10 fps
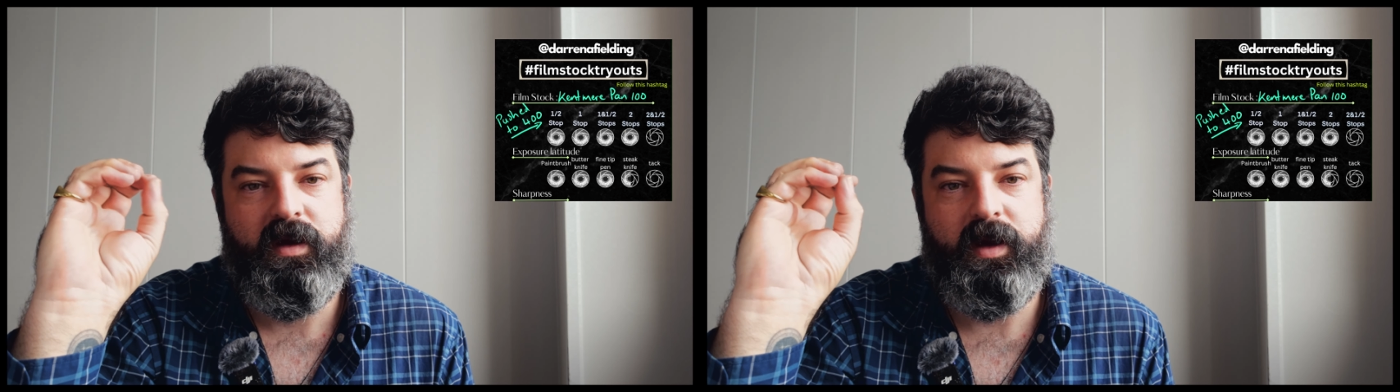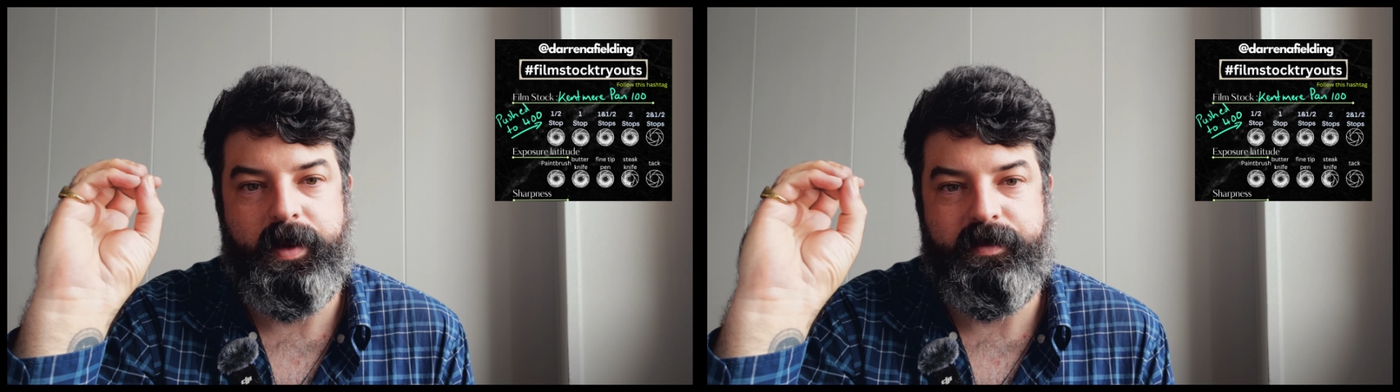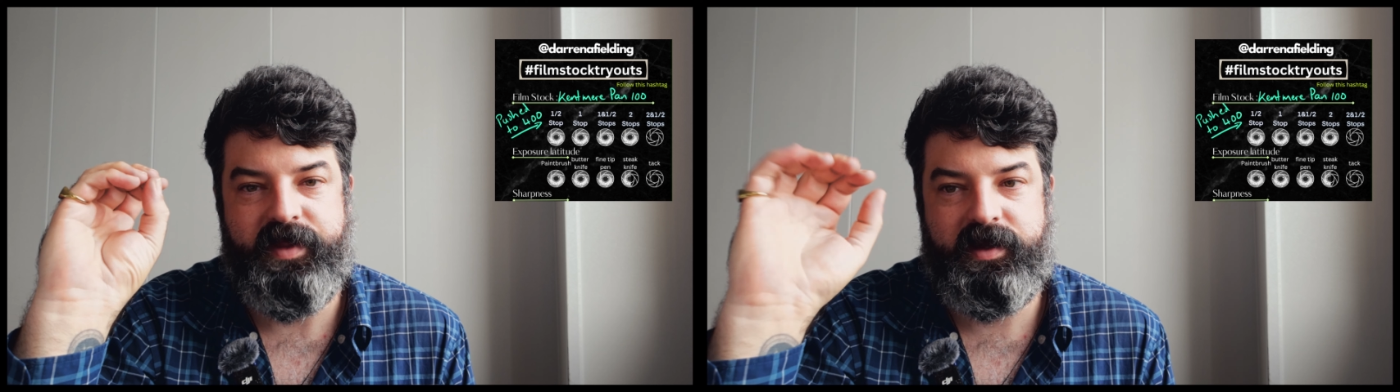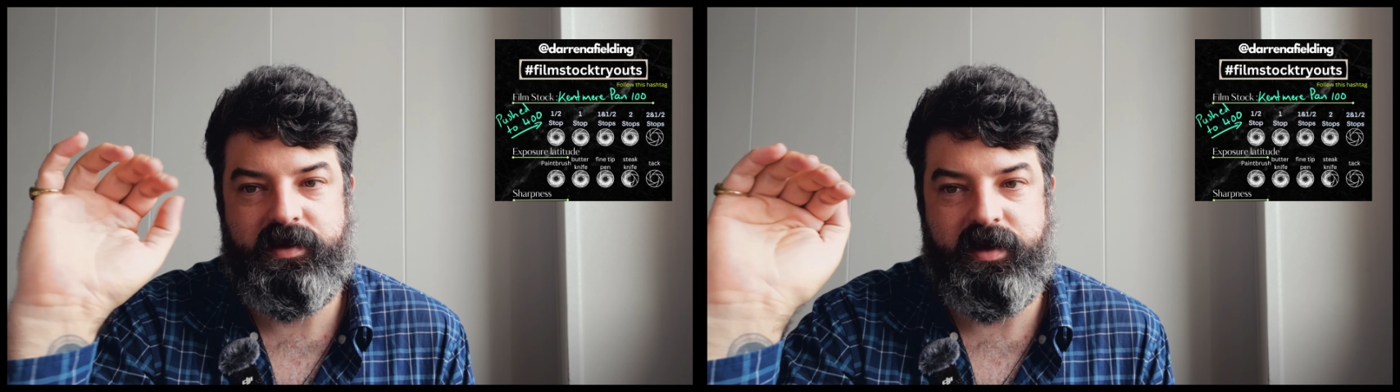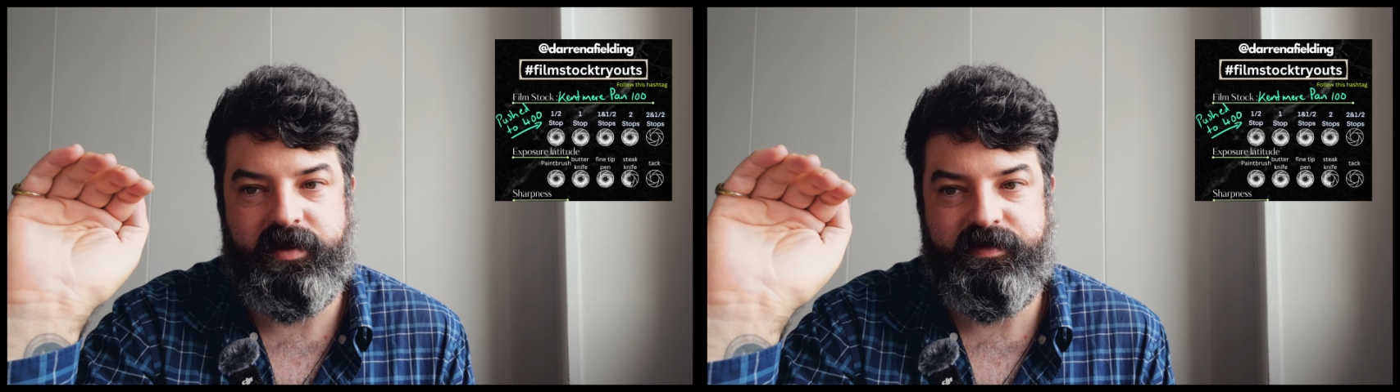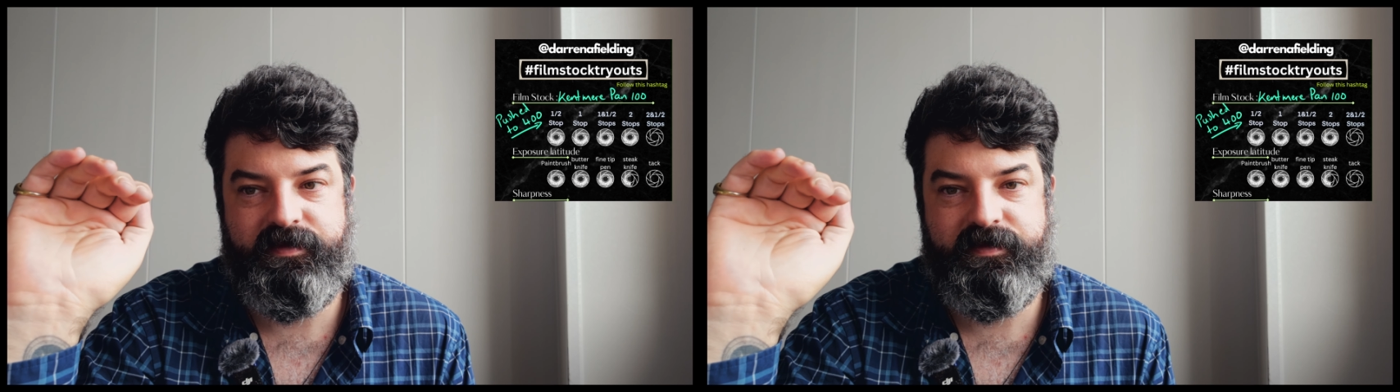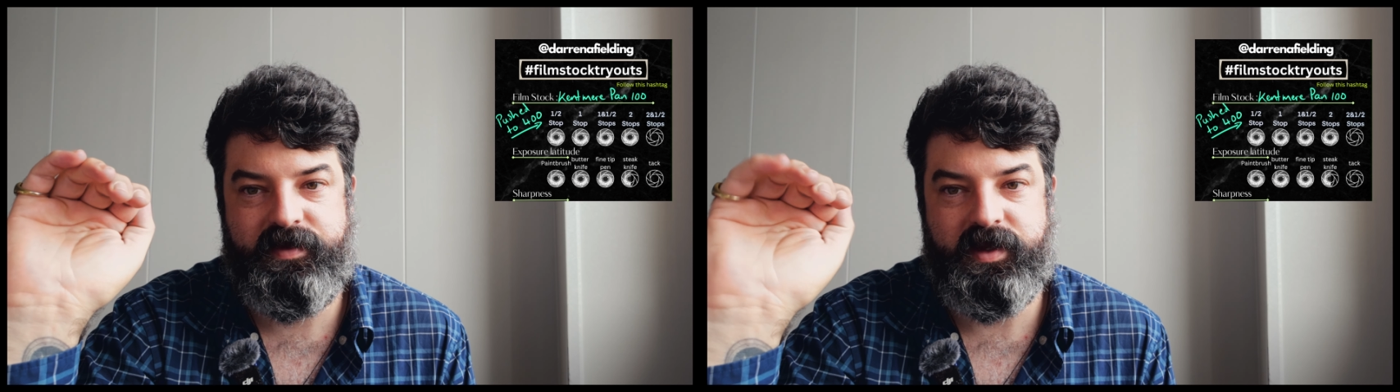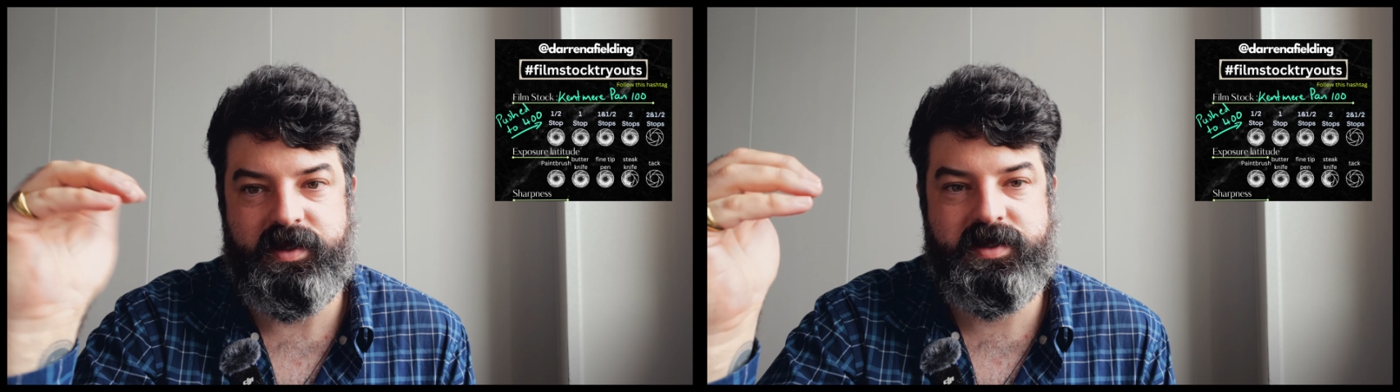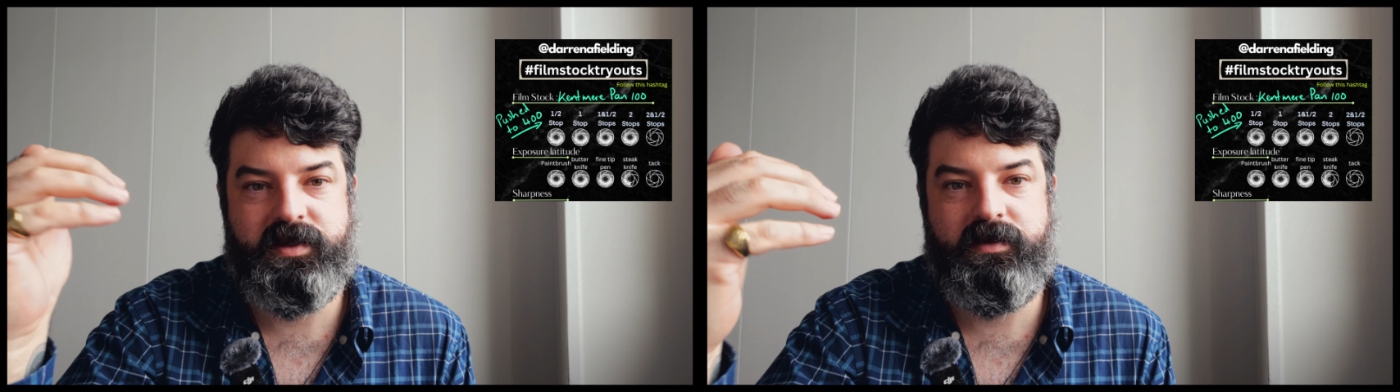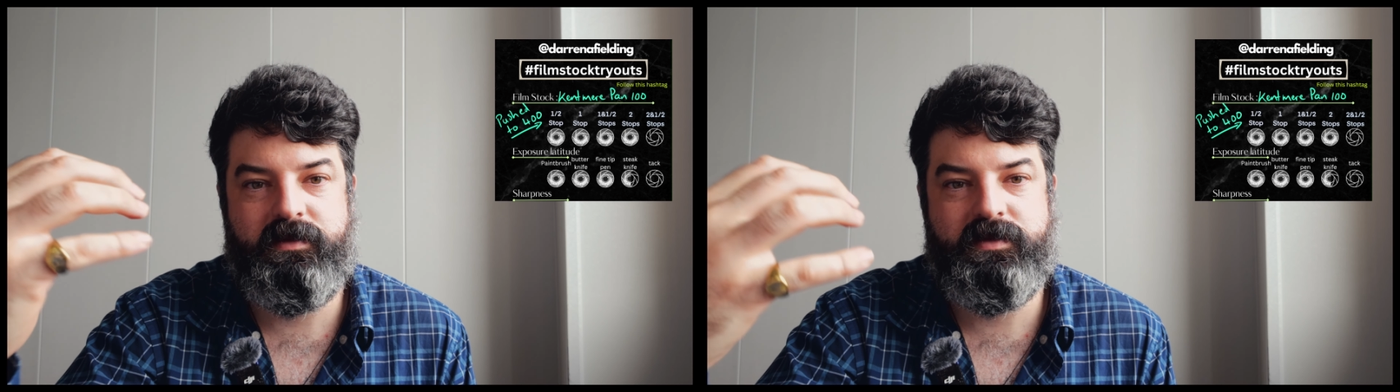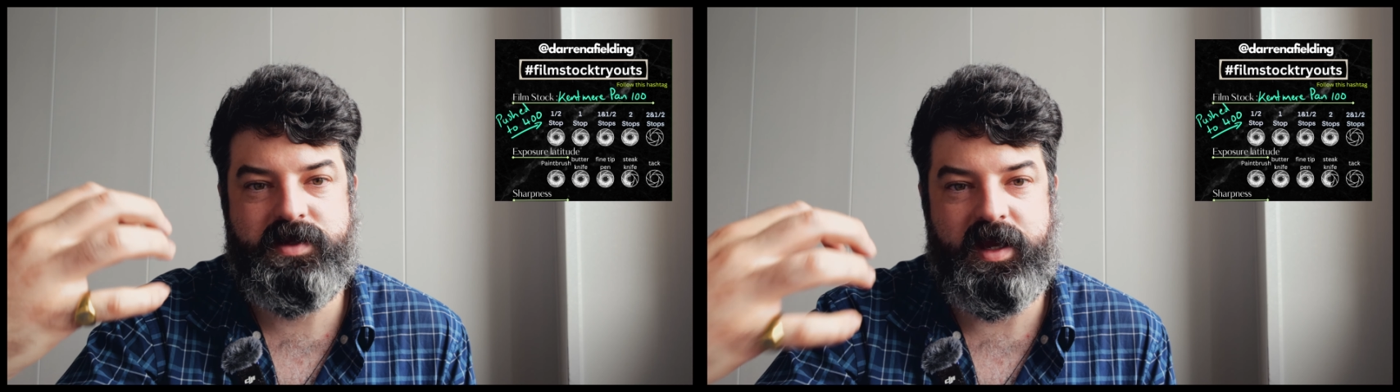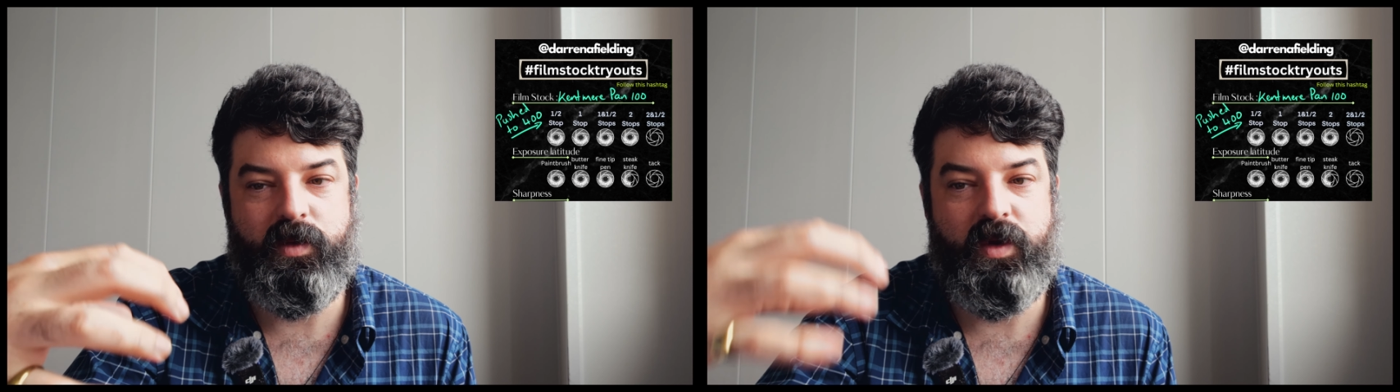That kind of does take